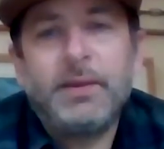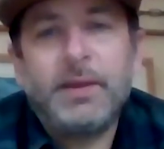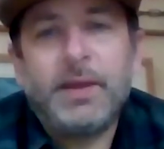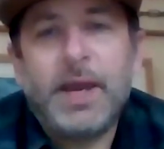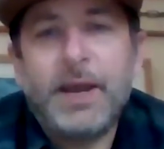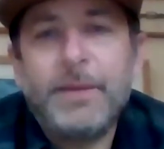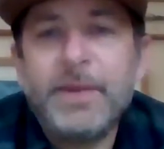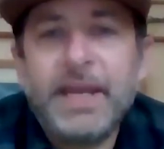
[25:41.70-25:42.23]

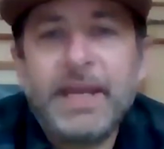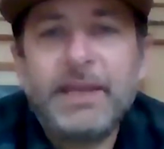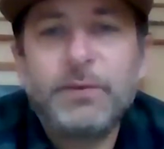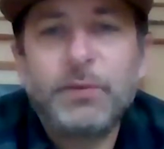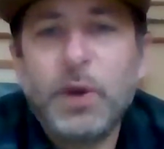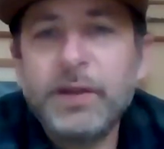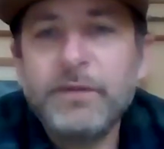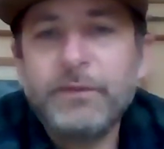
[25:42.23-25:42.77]

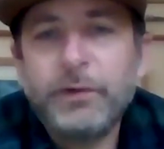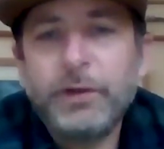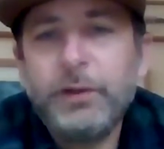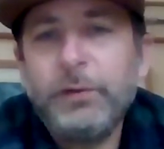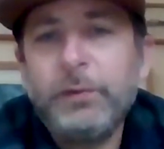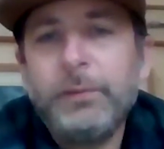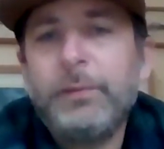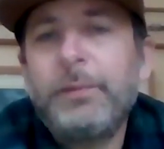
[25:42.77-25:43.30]
And one for
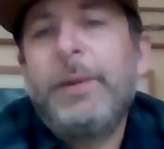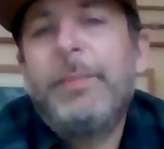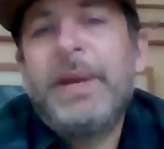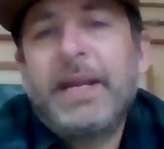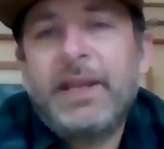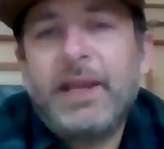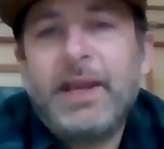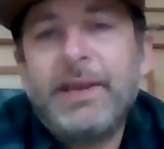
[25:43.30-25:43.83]
you,
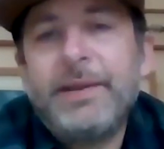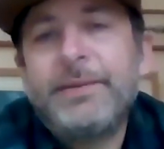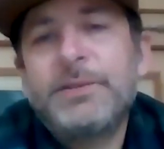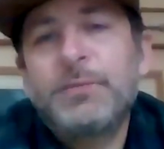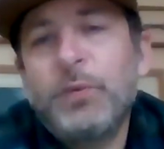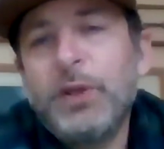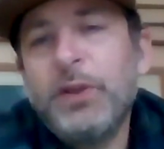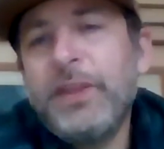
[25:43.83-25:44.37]
Rebecca.
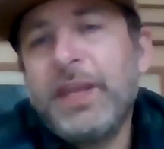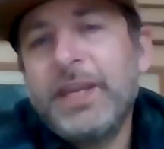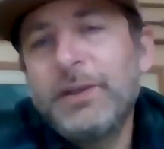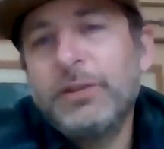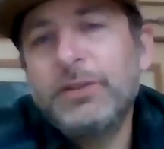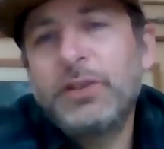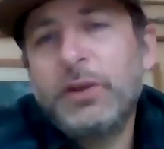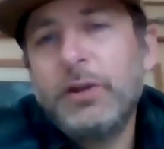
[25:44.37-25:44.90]
Will the
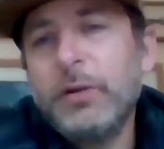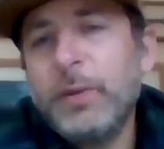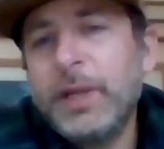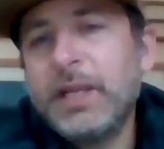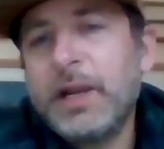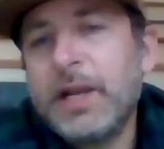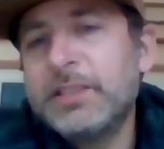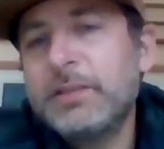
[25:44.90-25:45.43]
Hill turn away
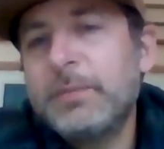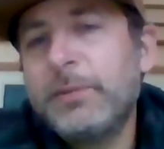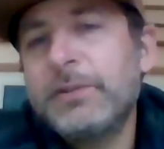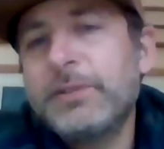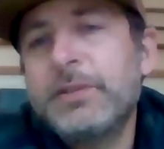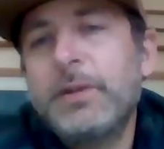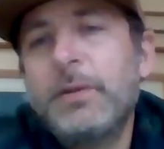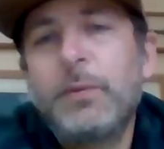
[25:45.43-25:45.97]

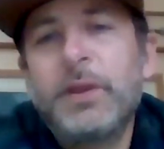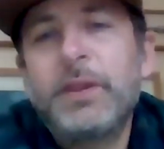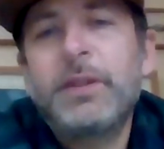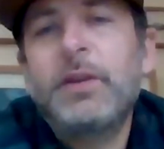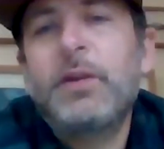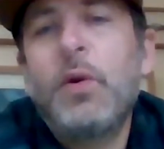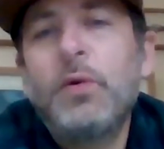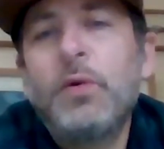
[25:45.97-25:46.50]
customers
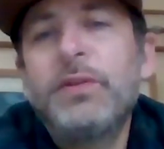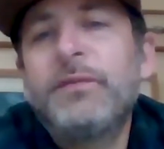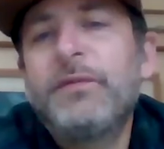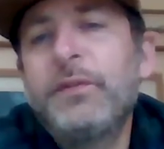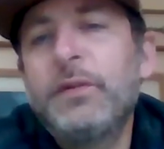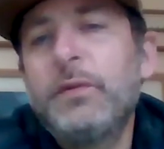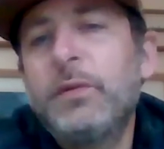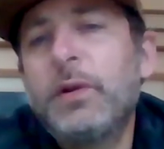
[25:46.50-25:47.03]
with cold,
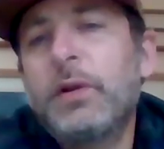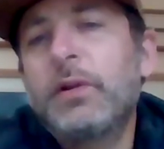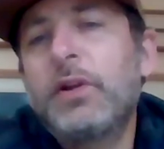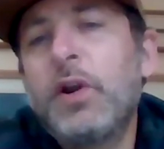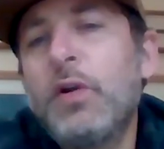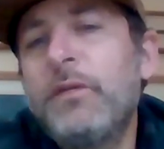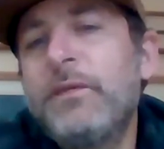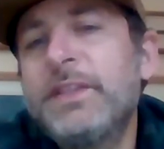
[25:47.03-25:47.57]
flu, or
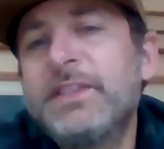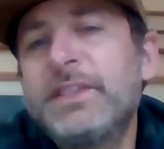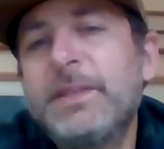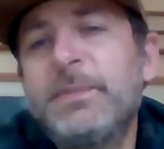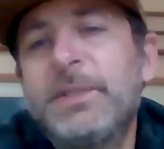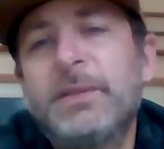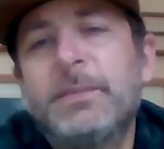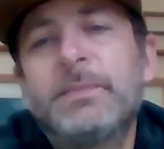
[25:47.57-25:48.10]
COVID
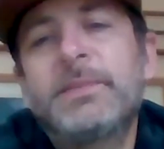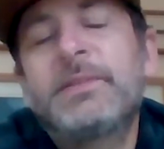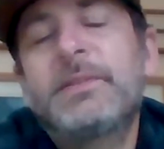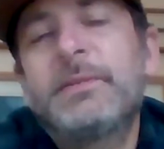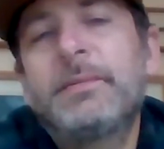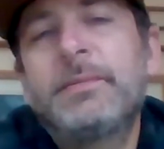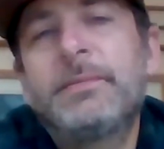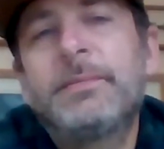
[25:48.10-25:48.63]
symptoms?